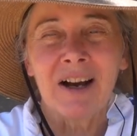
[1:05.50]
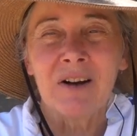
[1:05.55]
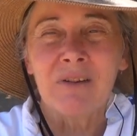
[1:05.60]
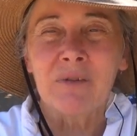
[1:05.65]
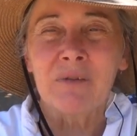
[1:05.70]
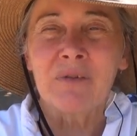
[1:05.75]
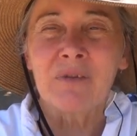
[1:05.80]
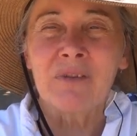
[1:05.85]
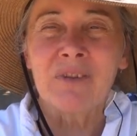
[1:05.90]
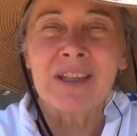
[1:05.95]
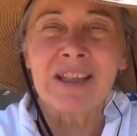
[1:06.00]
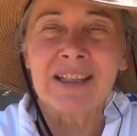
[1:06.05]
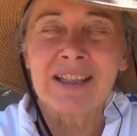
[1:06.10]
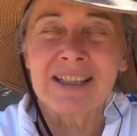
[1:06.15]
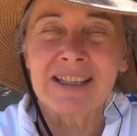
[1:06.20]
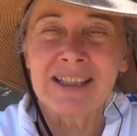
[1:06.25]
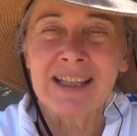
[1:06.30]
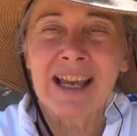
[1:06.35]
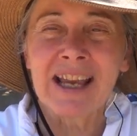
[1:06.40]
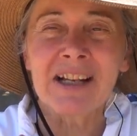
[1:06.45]
of
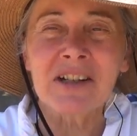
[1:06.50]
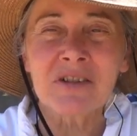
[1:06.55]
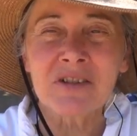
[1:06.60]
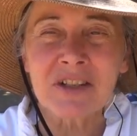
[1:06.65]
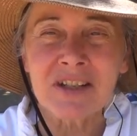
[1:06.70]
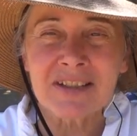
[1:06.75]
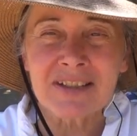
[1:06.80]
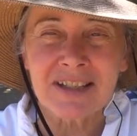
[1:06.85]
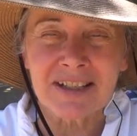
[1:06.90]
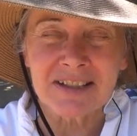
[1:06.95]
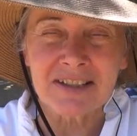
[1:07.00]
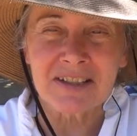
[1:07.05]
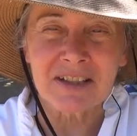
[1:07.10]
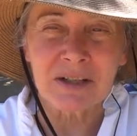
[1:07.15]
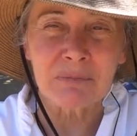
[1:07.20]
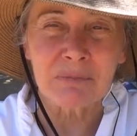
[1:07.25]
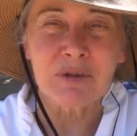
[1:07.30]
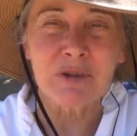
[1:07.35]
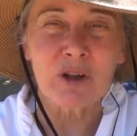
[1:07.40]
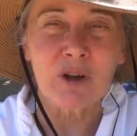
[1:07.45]
the energy
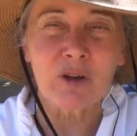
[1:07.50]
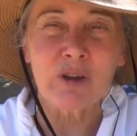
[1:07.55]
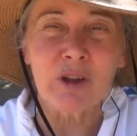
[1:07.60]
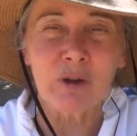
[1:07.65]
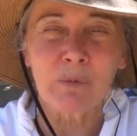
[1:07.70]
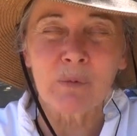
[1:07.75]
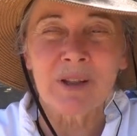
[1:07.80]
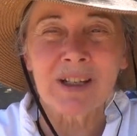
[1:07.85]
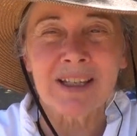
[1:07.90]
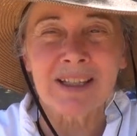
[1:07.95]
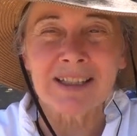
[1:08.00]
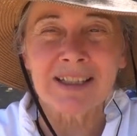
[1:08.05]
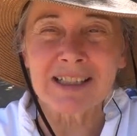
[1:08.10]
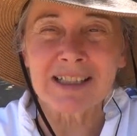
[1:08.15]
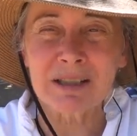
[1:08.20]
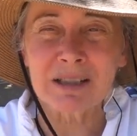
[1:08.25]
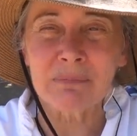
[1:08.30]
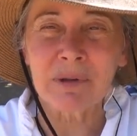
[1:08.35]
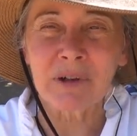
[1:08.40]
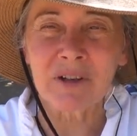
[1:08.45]
system so that we can
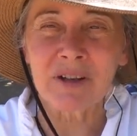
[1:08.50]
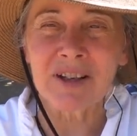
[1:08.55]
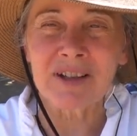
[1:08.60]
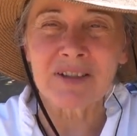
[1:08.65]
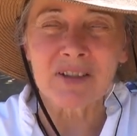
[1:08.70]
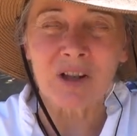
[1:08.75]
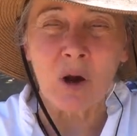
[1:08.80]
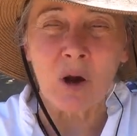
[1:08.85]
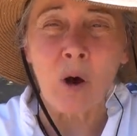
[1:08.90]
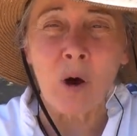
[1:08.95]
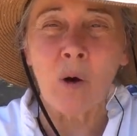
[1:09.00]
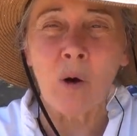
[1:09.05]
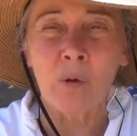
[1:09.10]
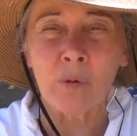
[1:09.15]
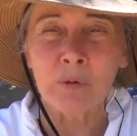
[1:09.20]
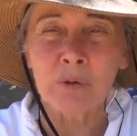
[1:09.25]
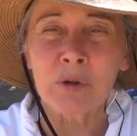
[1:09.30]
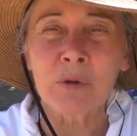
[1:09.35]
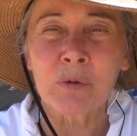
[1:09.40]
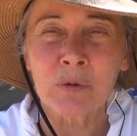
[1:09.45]
experience a
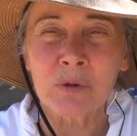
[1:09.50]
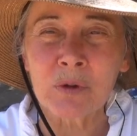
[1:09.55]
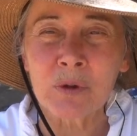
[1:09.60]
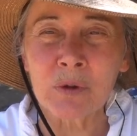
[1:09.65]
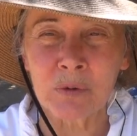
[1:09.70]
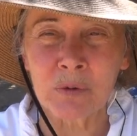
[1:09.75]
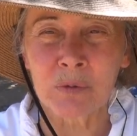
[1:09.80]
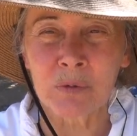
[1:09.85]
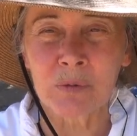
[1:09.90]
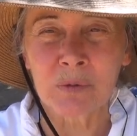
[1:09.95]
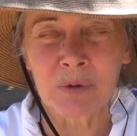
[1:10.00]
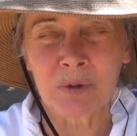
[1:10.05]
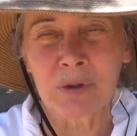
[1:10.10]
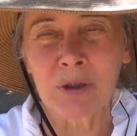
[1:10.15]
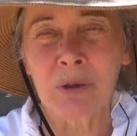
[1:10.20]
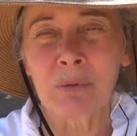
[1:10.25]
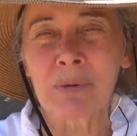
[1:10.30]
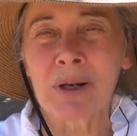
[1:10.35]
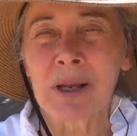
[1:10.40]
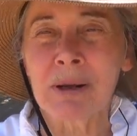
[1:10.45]
whole new you. You
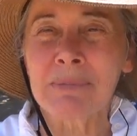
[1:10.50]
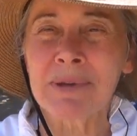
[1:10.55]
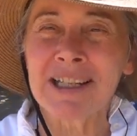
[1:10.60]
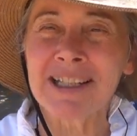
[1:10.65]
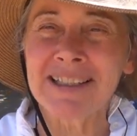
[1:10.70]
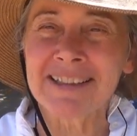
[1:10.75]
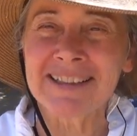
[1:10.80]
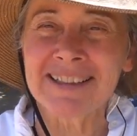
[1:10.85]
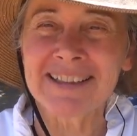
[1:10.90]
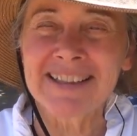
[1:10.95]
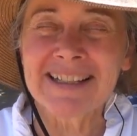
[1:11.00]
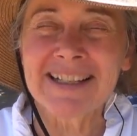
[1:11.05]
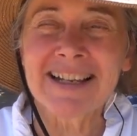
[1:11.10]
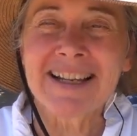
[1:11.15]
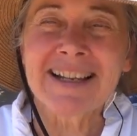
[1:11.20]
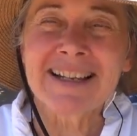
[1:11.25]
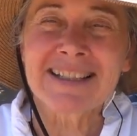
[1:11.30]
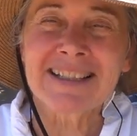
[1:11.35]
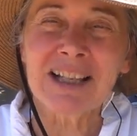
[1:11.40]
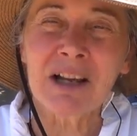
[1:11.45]
know what I
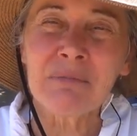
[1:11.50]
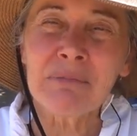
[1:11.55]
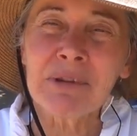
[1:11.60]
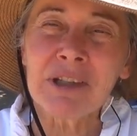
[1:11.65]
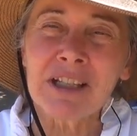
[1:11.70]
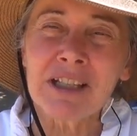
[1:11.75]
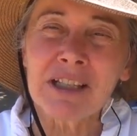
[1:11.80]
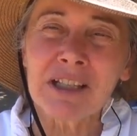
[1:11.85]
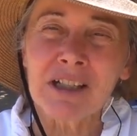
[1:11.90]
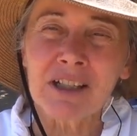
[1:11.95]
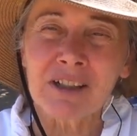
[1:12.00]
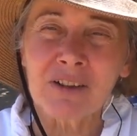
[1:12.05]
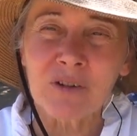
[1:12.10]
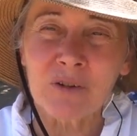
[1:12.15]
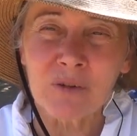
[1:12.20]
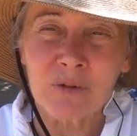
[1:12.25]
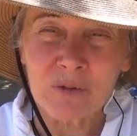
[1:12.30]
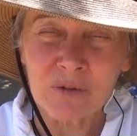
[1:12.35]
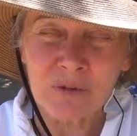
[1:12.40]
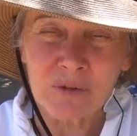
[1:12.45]
mean?
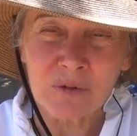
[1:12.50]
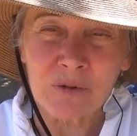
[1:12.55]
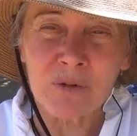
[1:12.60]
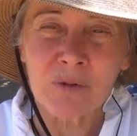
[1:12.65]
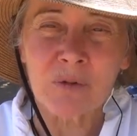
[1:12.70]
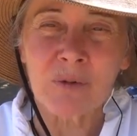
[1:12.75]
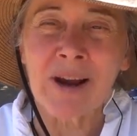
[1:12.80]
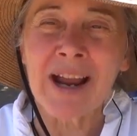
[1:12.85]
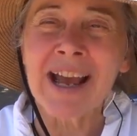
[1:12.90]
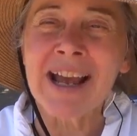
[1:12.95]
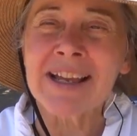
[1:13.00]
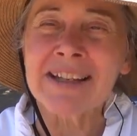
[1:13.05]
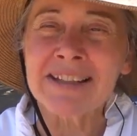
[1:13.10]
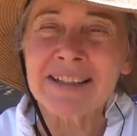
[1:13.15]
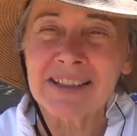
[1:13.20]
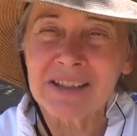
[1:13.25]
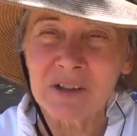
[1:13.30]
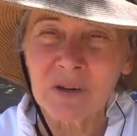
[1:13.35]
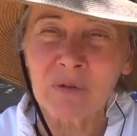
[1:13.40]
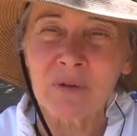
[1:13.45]
Something grand
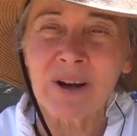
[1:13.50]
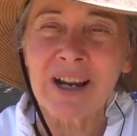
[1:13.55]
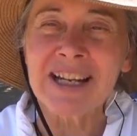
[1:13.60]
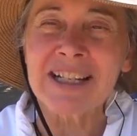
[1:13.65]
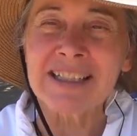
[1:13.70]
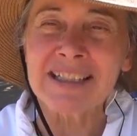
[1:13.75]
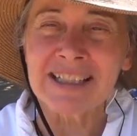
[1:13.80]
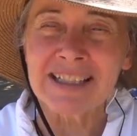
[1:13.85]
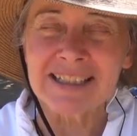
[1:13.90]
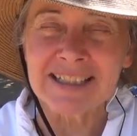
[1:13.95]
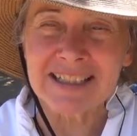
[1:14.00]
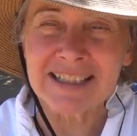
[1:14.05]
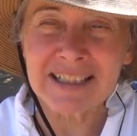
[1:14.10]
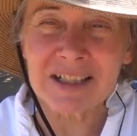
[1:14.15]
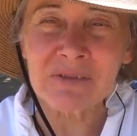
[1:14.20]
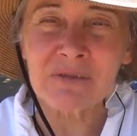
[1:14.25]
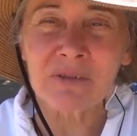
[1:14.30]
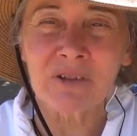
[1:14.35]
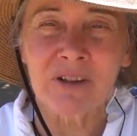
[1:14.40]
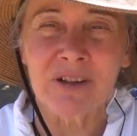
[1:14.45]
and great and
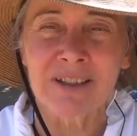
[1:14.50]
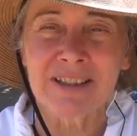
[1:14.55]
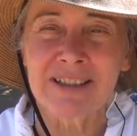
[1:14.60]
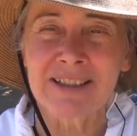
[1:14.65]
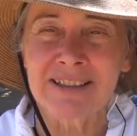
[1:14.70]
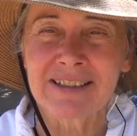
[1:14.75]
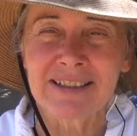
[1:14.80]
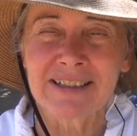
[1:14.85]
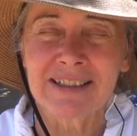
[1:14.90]
different